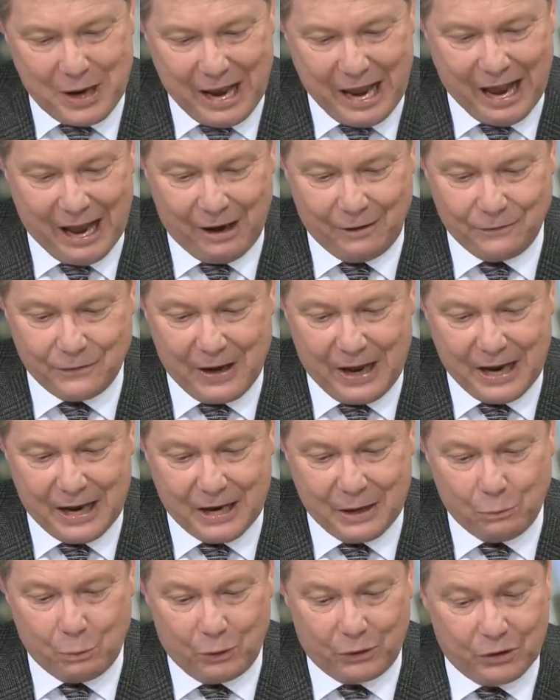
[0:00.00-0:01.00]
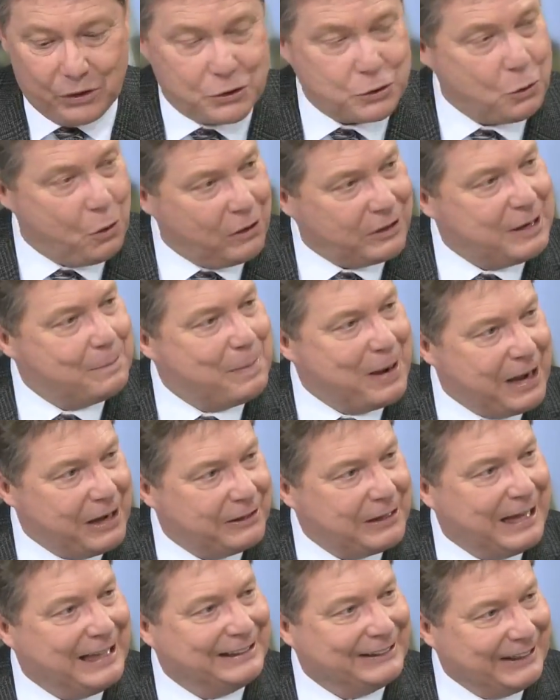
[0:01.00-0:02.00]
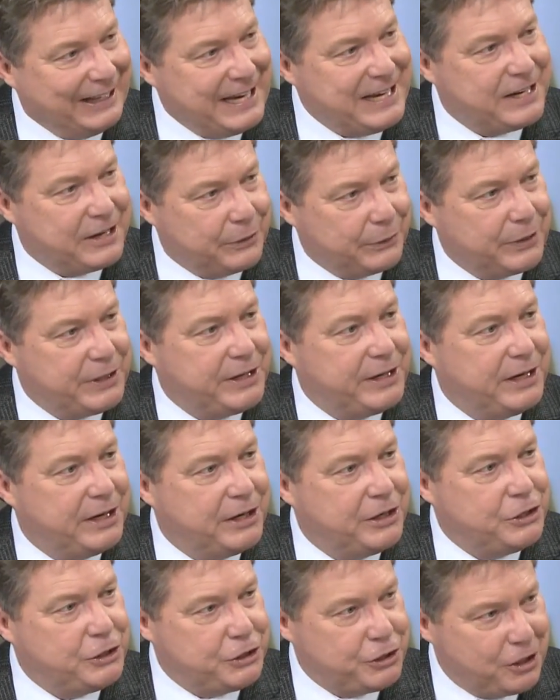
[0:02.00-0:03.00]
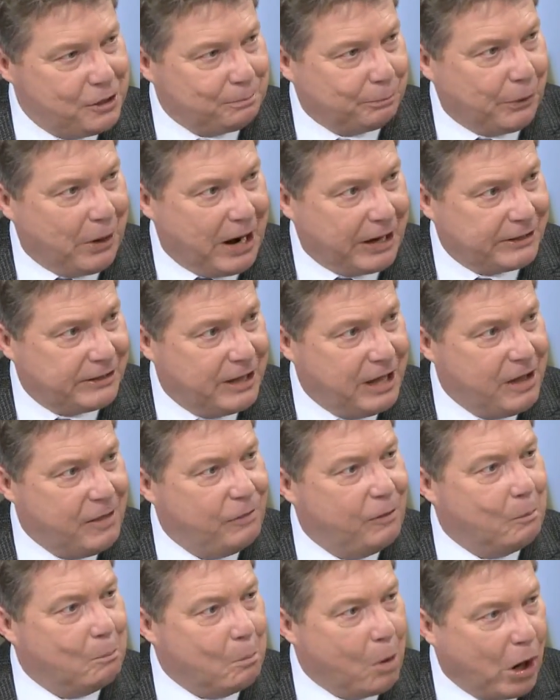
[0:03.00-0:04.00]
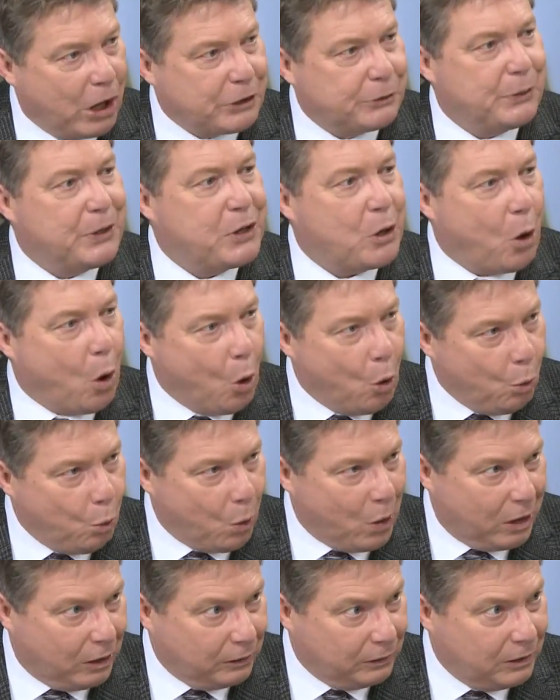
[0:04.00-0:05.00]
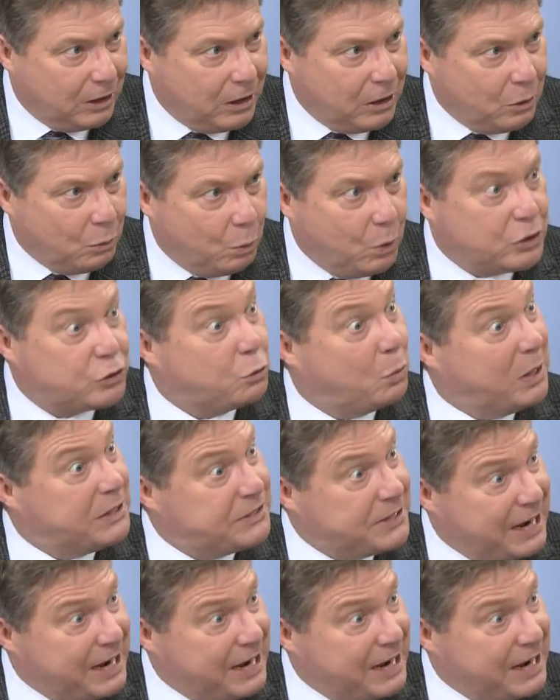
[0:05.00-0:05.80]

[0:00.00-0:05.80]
have, and we're going to talk about a Lake Erie shipwreck, the Margaret Olwill, which went